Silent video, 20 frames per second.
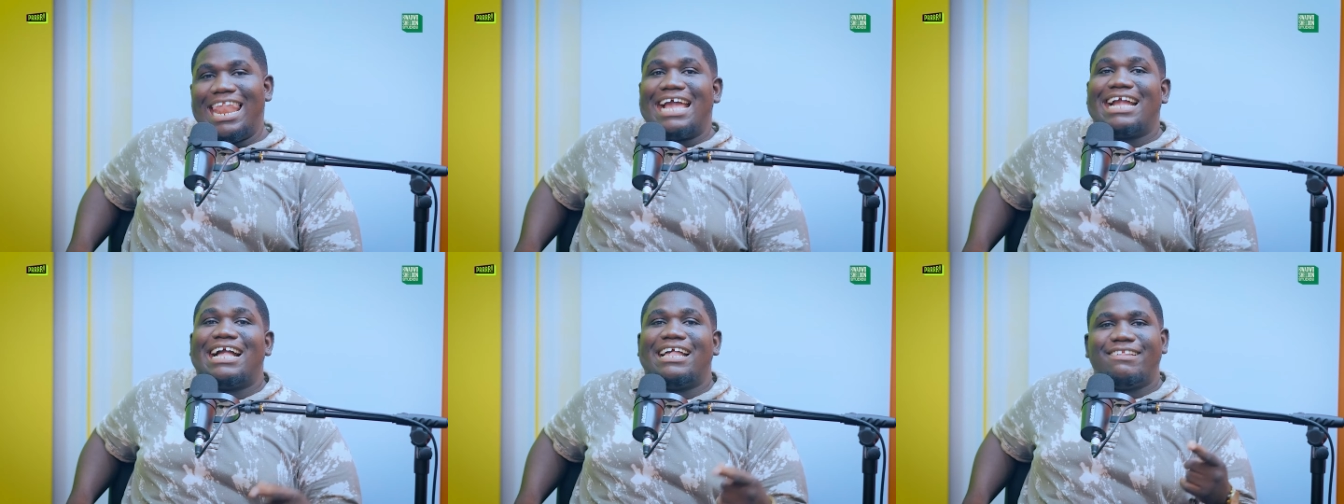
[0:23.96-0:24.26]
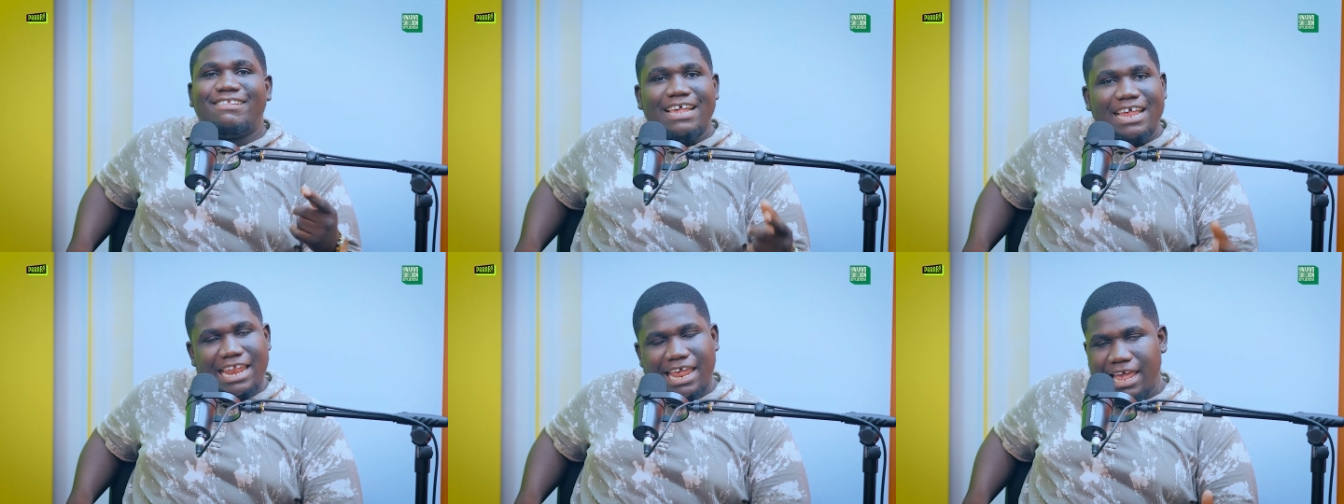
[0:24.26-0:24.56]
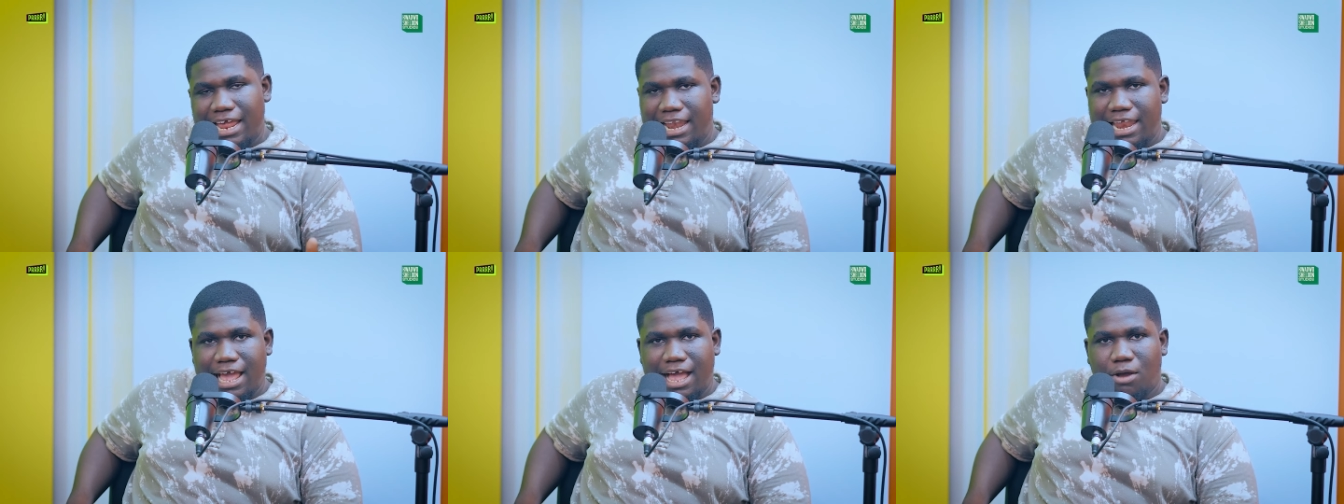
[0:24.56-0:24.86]
like I said
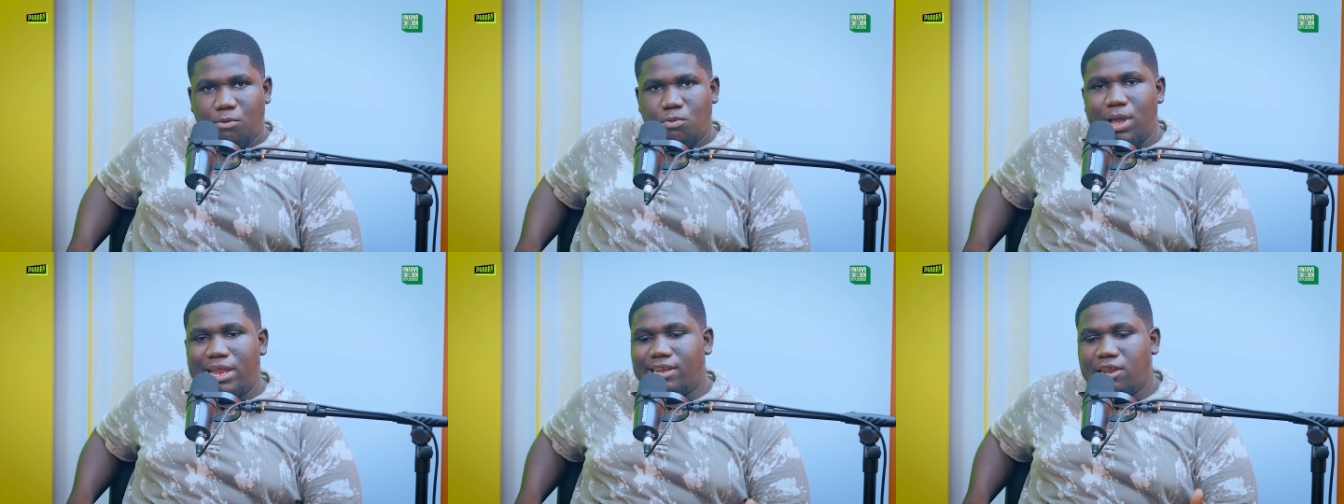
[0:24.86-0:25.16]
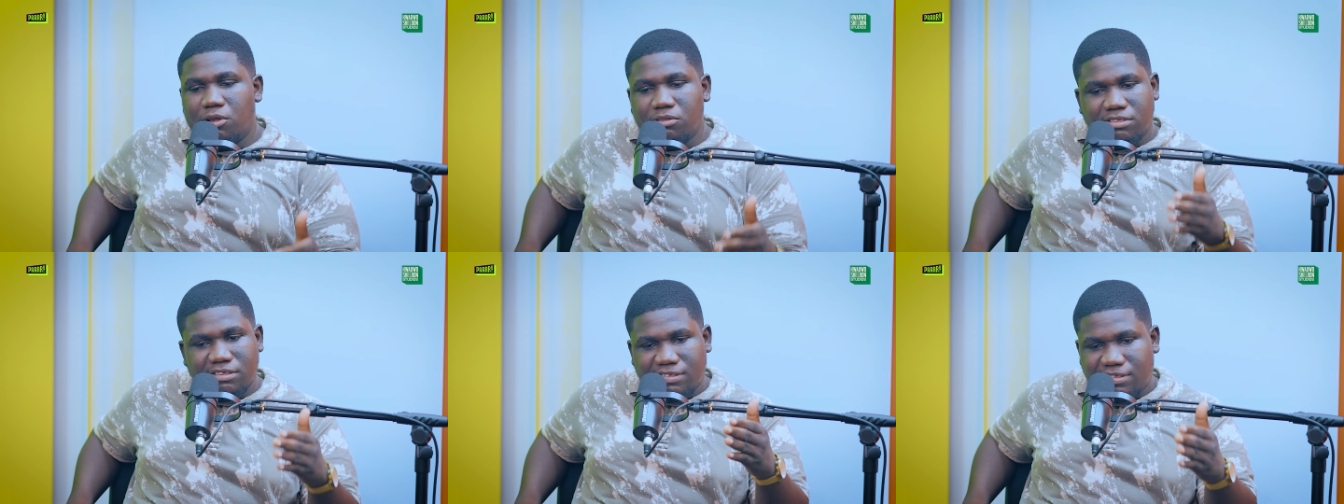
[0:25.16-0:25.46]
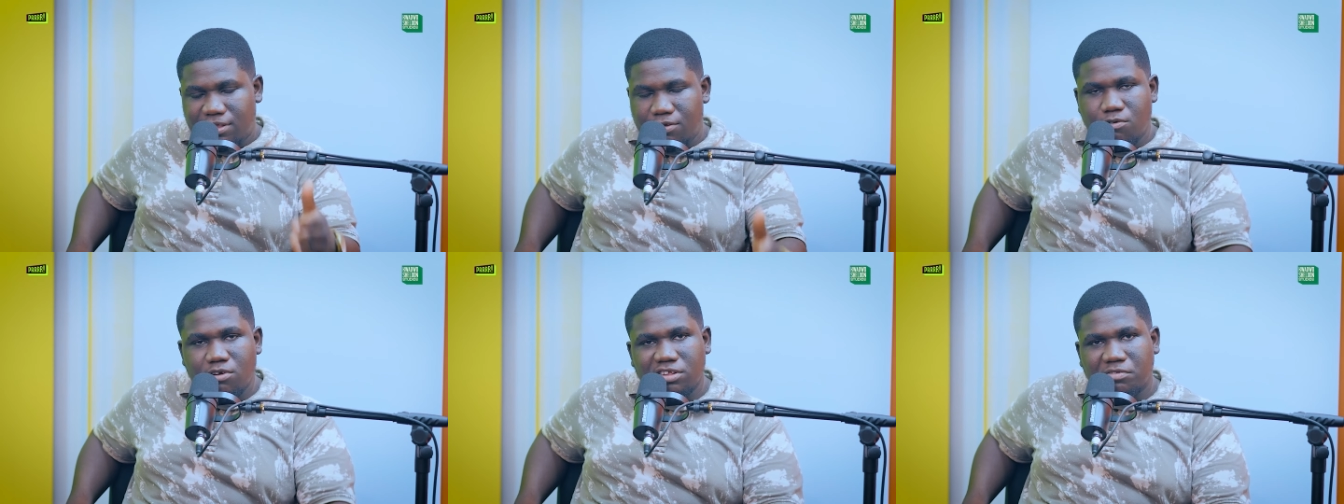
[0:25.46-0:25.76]
earlier, we are down to
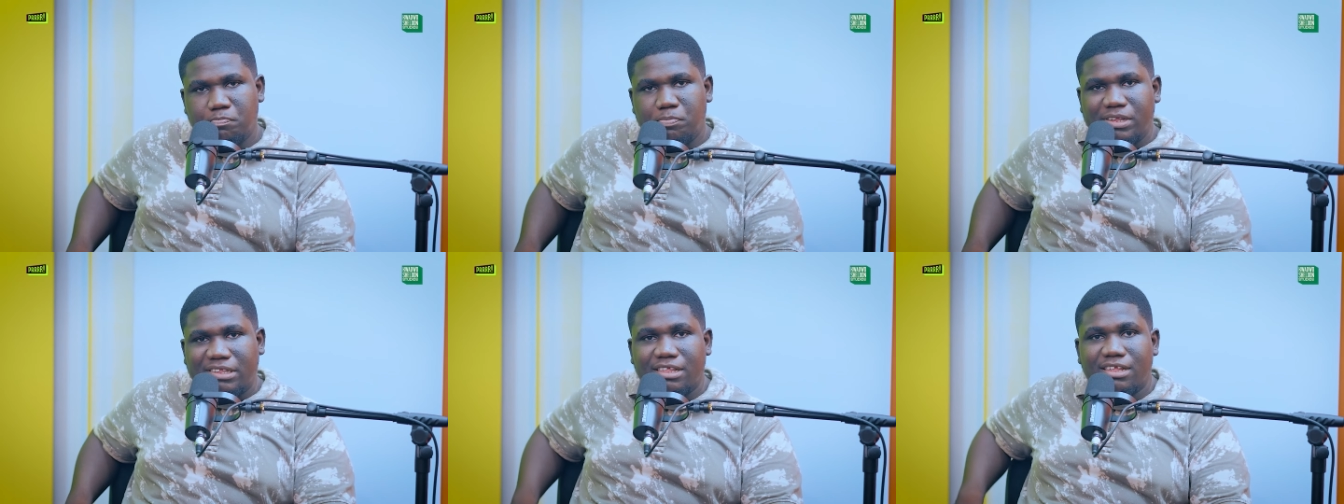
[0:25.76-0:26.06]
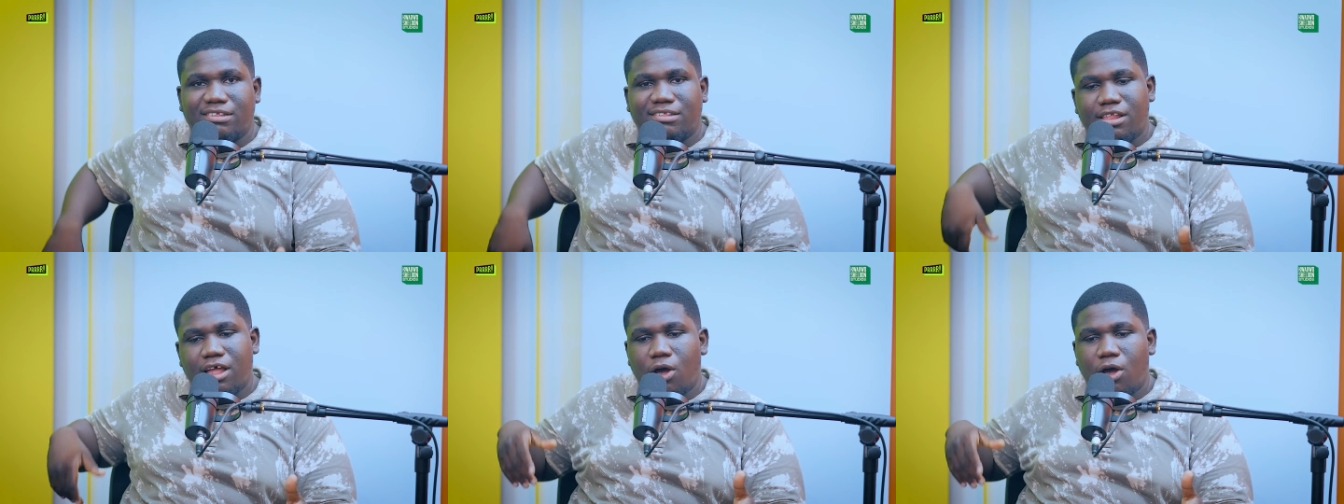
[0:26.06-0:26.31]
serious business.